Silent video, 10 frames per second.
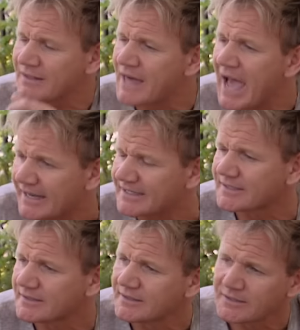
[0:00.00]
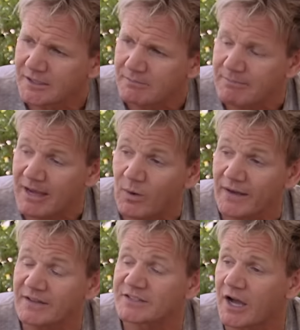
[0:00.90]
that may
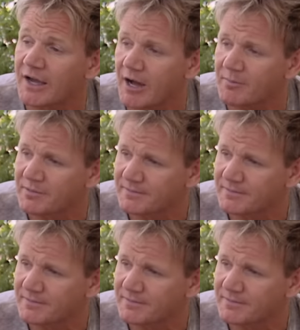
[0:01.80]
wake this guy up.